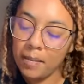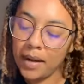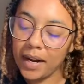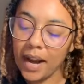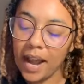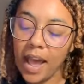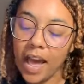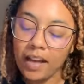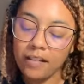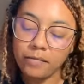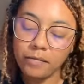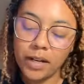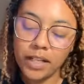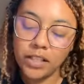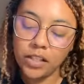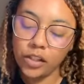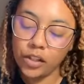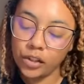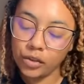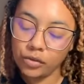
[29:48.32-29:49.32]
But I have my
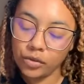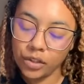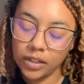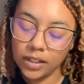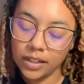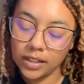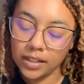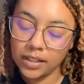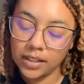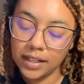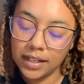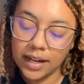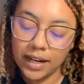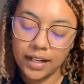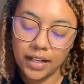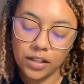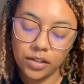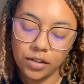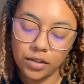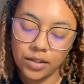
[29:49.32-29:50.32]
delusions and I
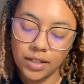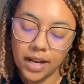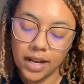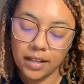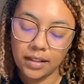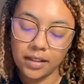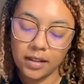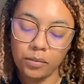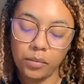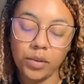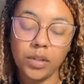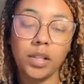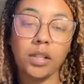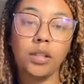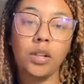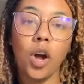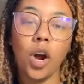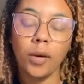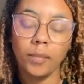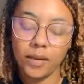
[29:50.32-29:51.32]
entertain them with
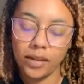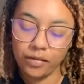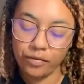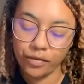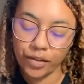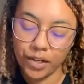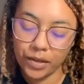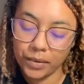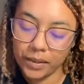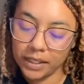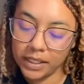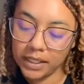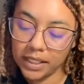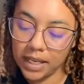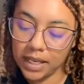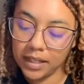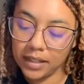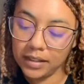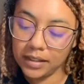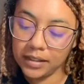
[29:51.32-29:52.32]
alarming
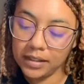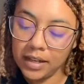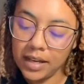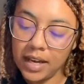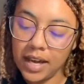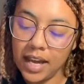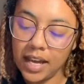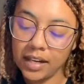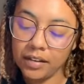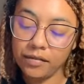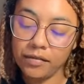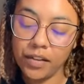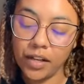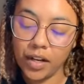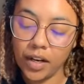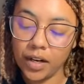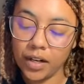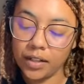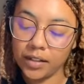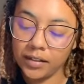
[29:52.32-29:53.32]
frequency and
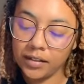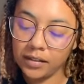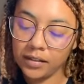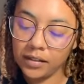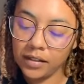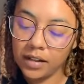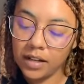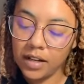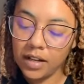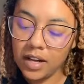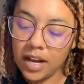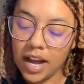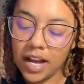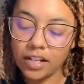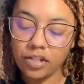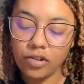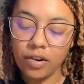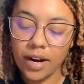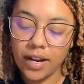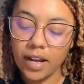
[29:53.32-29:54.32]
vigor. I
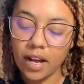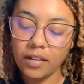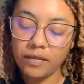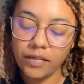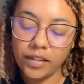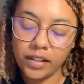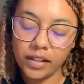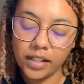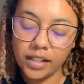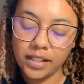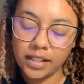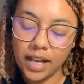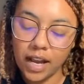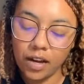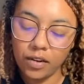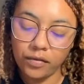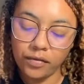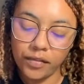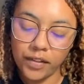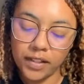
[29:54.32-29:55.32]
try on various
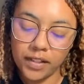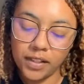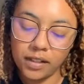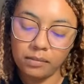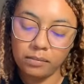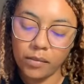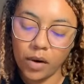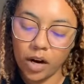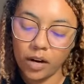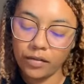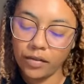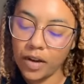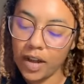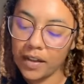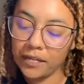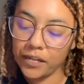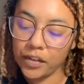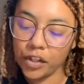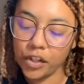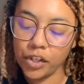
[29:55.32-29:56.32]
outfits and marvel
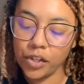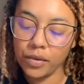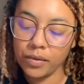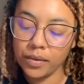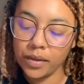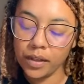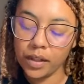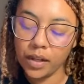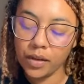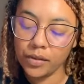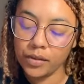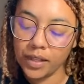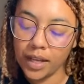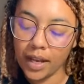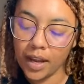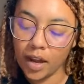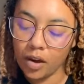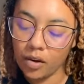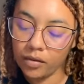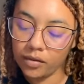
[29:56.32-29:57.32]
at the cute clothes
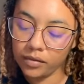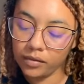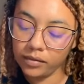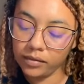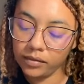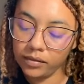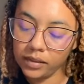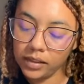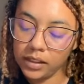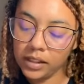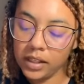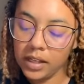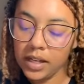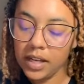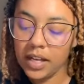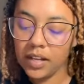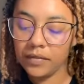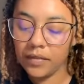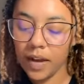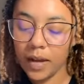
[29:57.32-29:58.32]
I own.
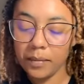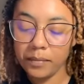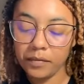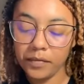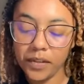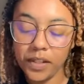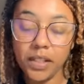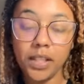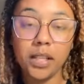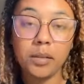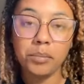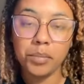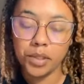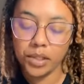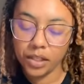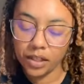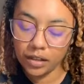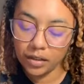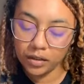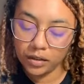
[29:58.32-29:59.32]
If I am feeling
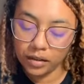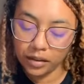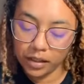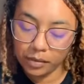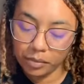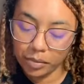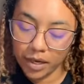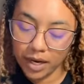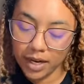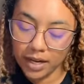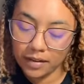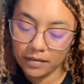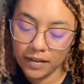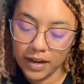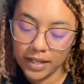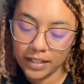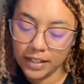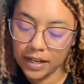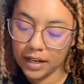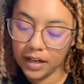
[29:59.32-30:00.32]
particularly brave,
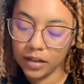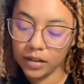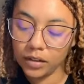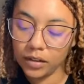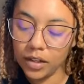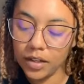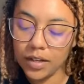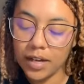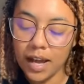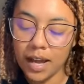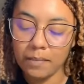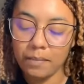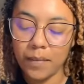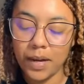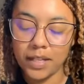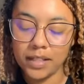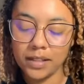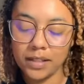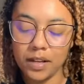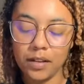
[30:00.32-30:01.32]
I take a look at
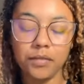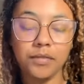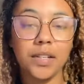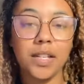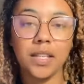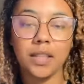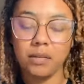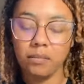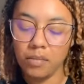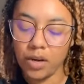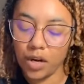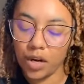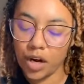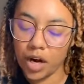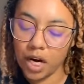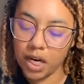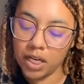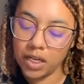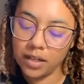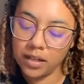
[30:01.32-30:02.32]
myself in the
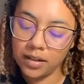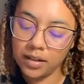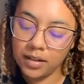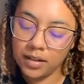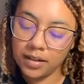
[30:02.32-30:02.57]
mirror.